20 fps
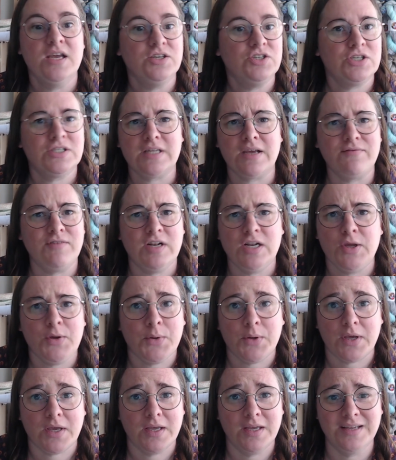just have a
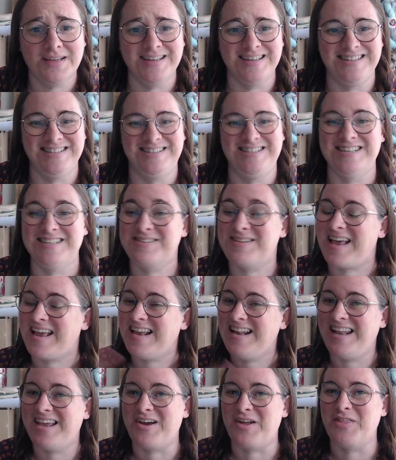look and just
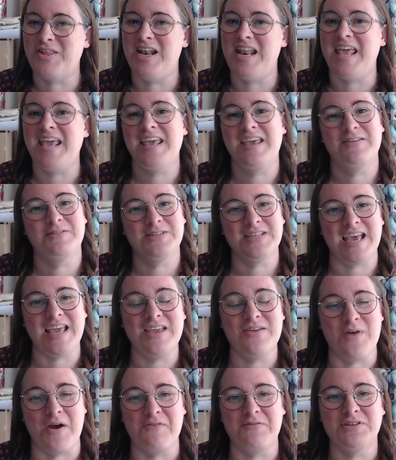click on the link it will take
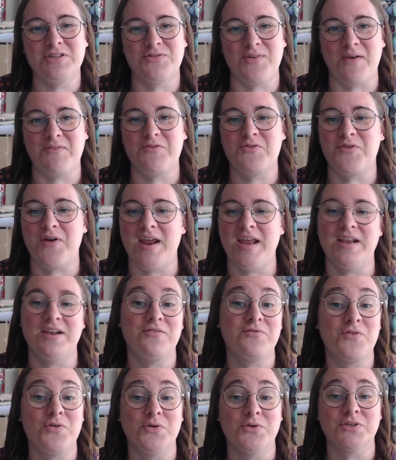you over to Ravelry and
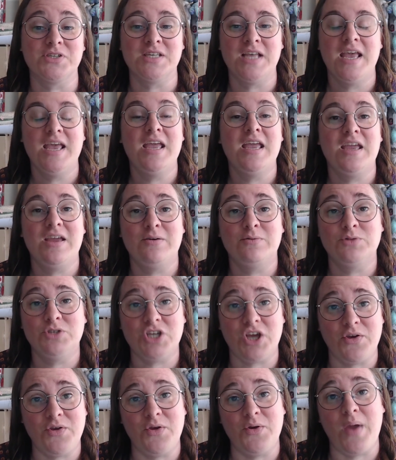of course it will
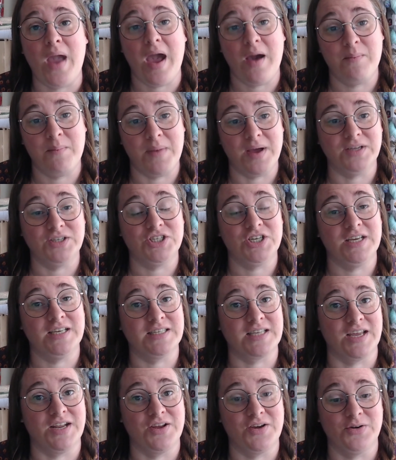show you how much it's going to